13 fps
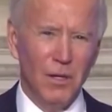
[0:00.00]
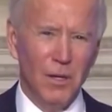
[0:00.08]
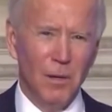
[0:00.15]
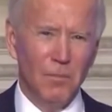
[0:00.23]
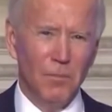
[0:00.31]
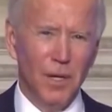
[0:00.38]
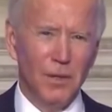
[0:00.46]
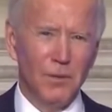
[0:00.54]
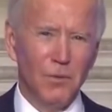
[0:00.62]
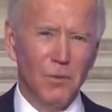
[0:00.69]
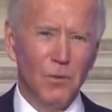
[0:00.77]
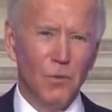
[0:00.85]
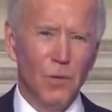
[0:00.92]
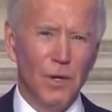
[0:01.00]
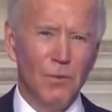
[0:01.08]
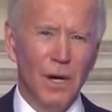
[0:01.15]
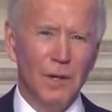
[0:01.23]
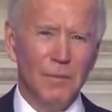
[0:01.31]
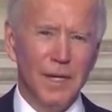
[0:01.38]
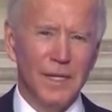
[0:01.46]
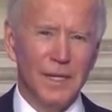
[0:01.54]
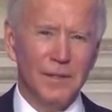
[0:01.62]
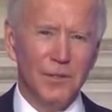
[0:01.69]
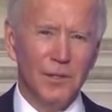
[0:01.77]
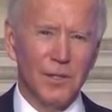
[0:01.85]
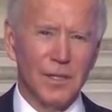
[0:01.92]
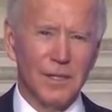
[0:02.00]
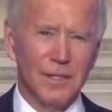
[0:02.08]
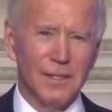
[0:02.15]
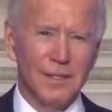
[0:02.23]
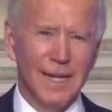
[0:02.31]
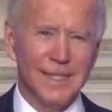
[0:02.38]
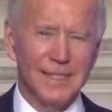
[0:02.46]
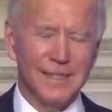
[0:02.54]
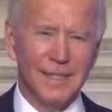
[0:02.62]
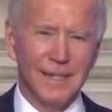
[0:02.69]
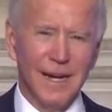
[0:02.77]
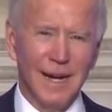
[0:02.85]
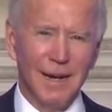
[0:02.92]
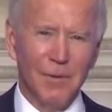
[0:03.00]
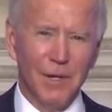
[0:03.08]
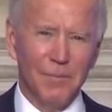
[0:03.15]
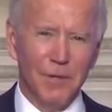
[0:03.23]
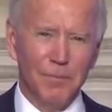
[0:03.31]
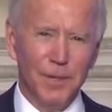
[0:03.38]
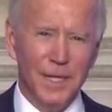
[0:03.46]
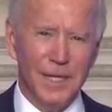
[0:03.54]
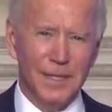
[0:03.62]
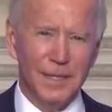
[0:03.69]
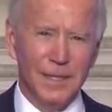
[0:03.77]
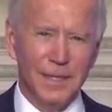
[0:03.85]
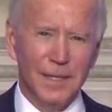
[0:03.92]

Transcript: But we want to I want to repeat,